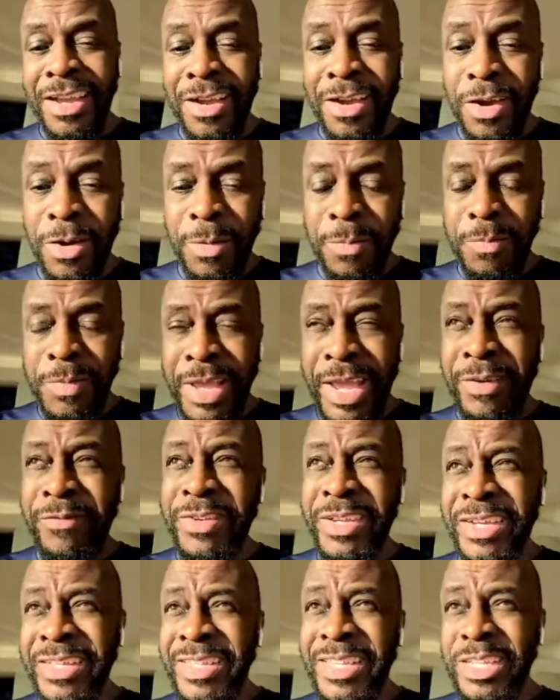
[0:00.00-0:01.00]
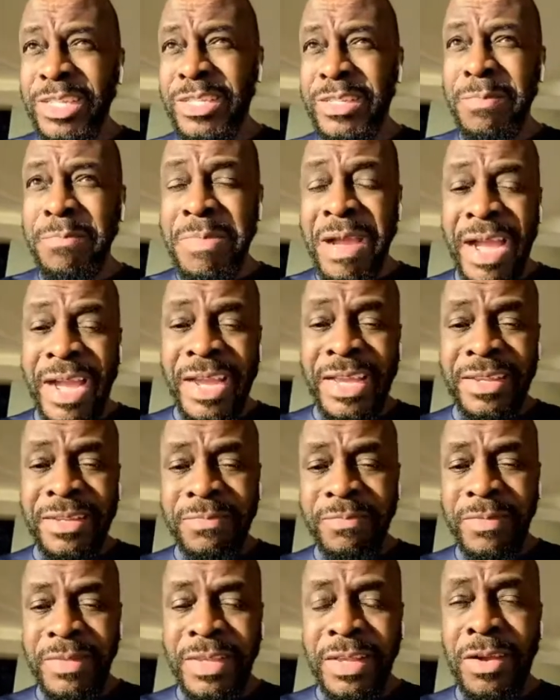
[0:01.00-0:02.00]
have done this
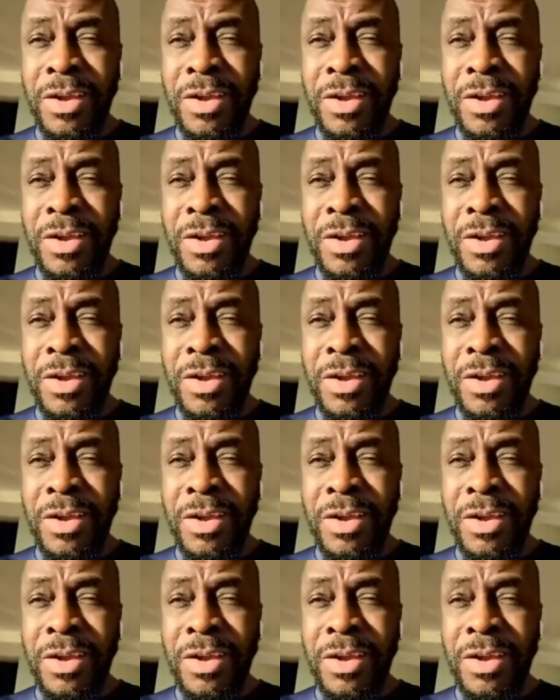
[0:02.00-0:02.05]
by